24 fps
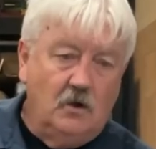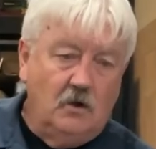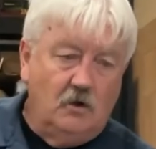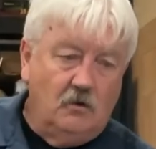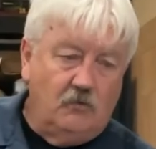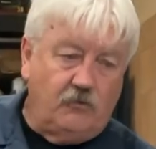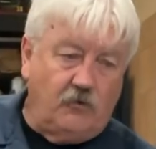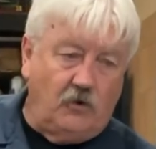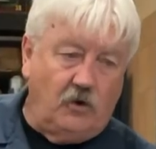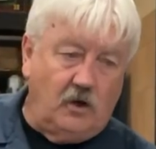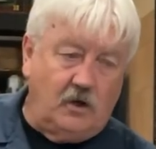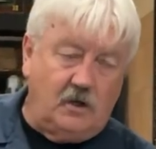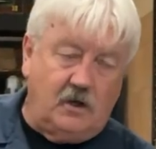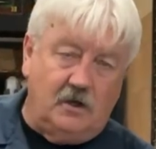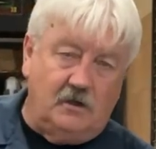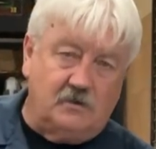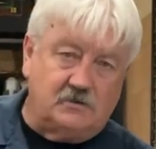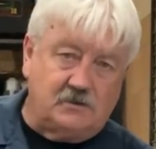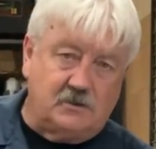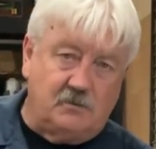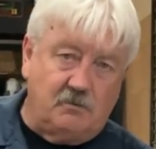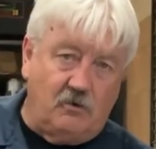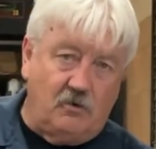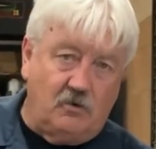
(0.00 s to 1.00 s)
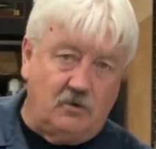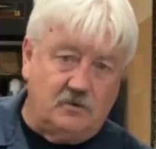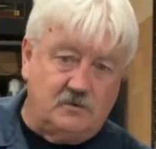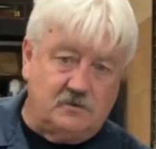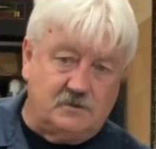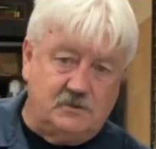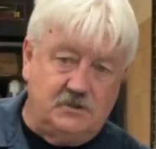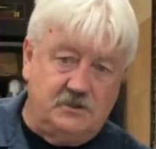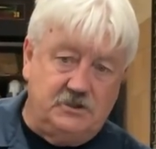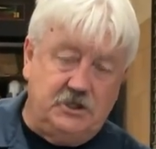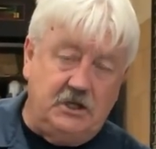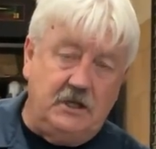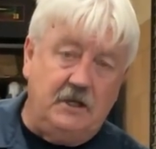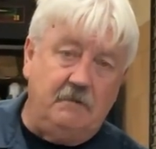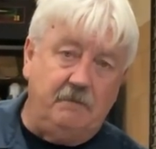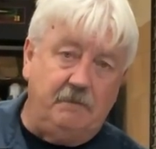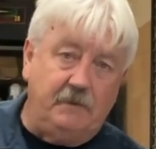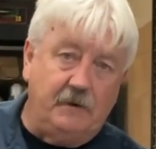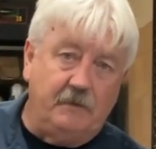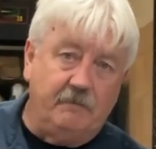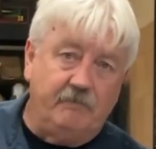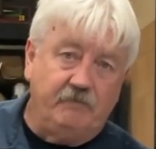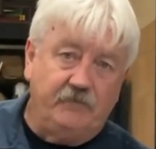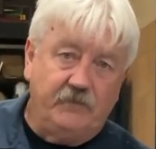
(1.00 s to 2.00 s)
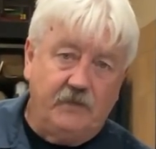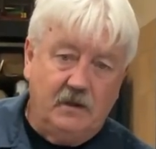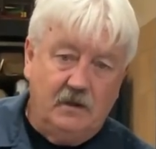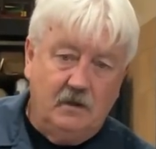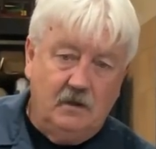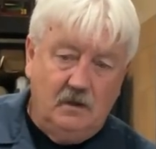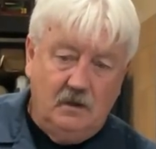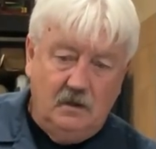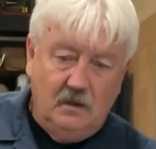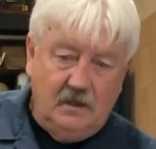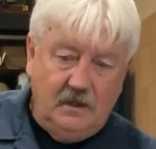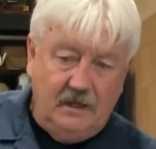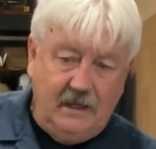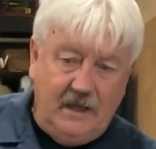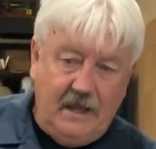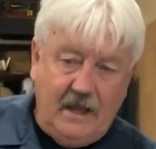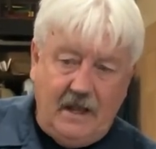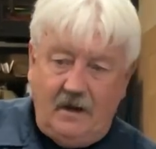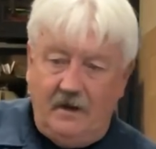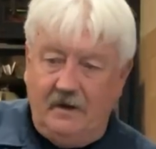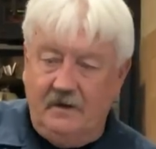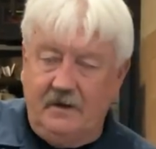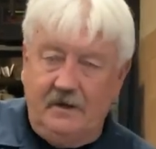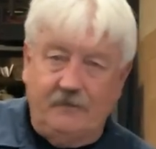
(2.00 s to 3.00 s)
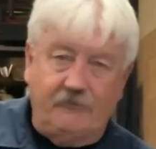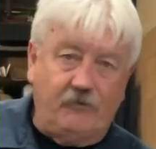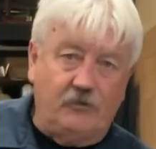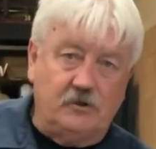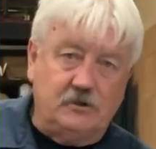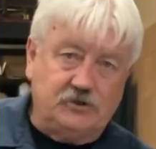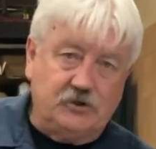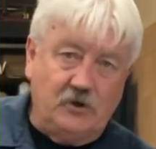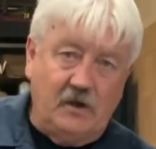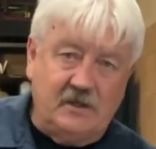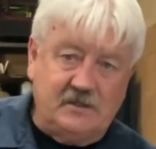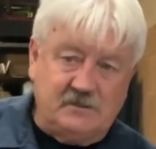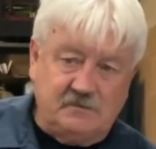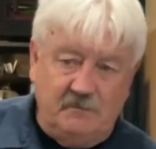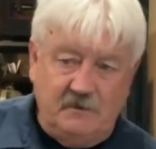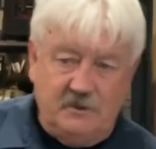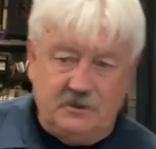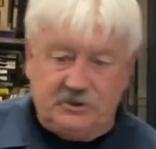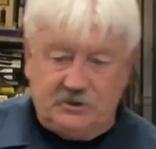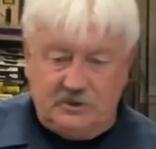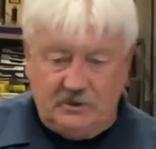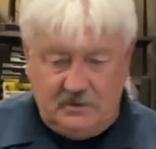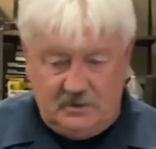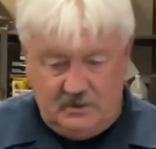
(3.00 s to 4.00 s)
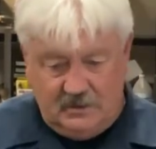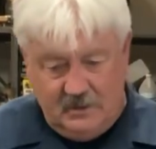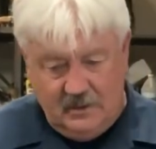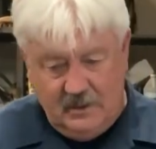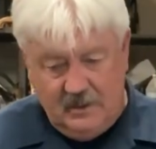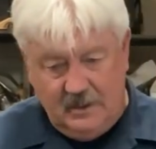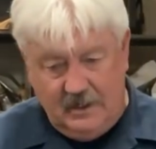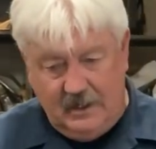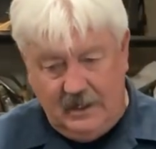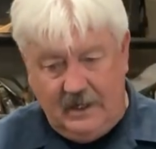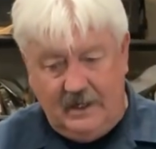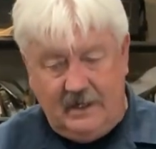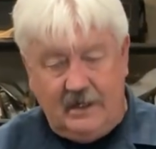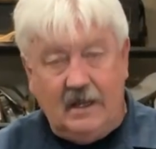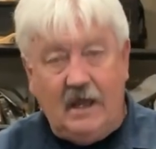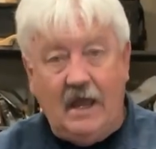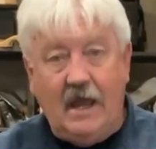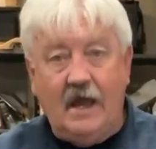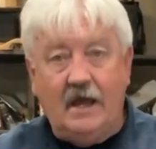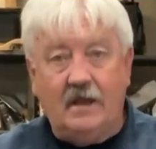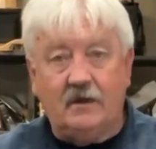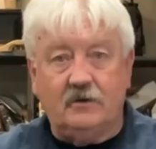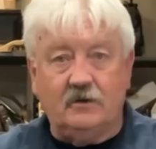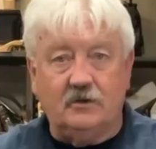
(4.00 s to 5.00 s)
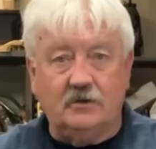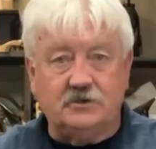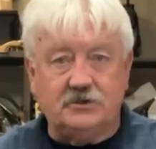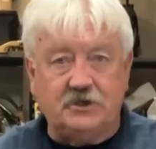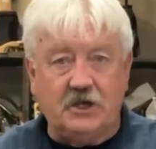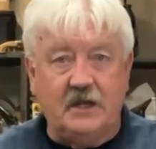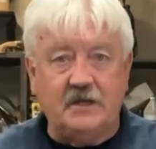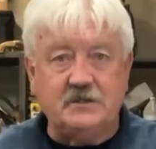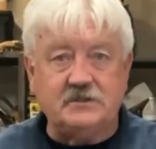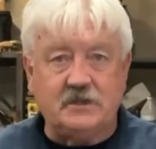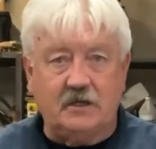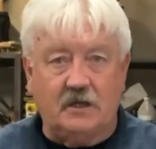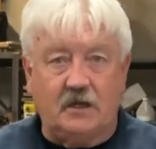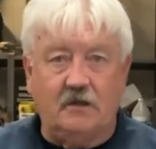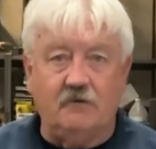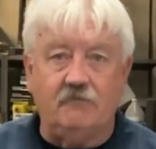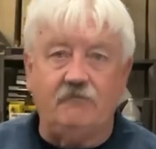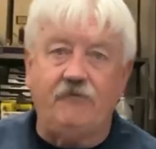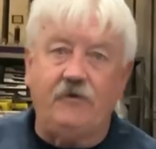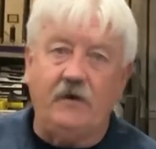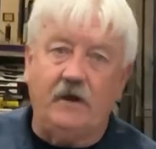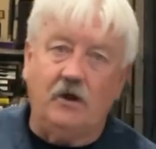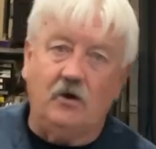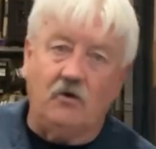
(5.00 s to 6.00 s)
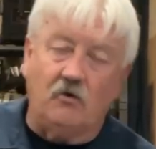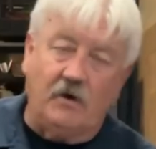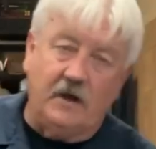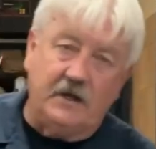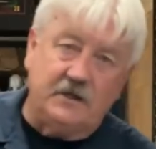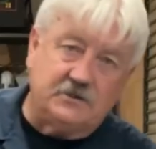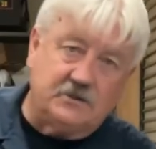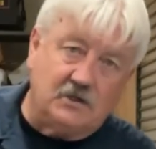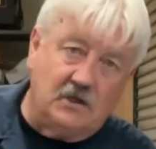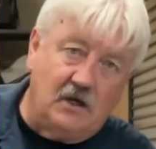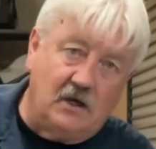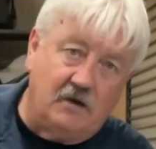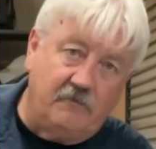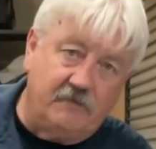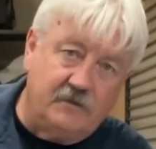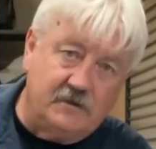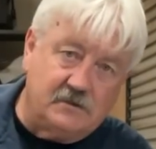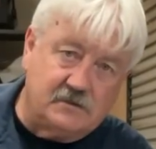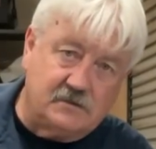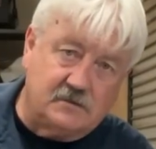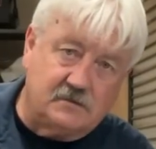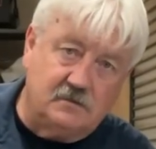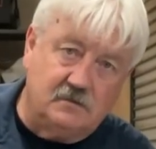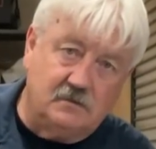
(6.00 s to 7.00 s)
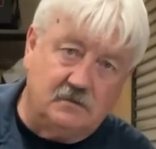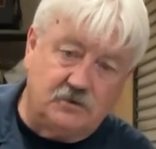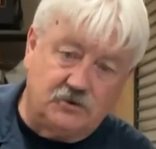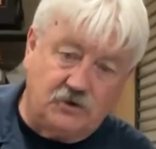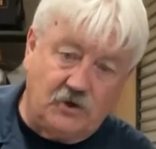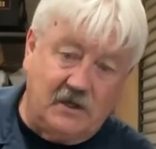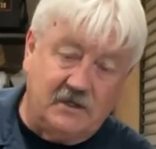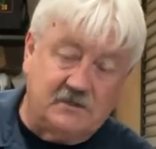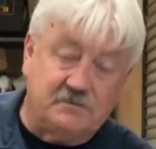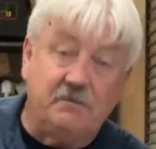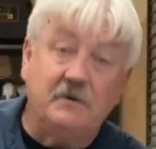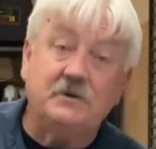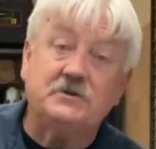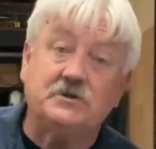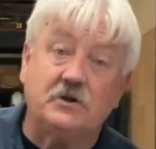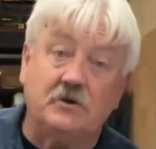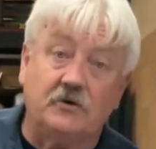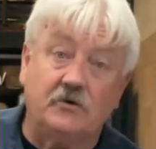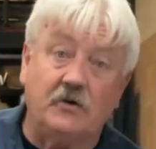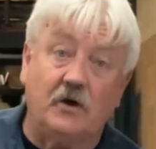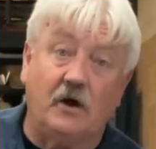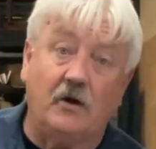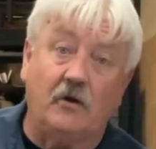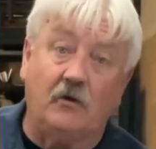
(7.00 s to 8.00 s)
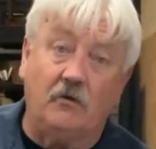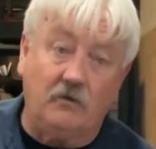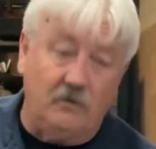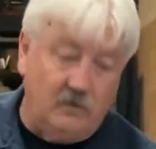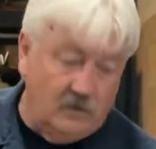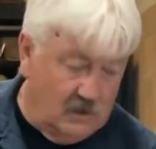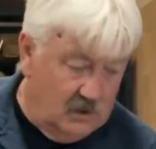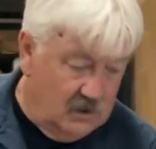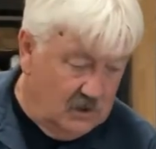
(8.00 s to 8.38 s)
for a customer's Jeep. He added a different transmission, and I had to change the configuration of his transmission tunnel.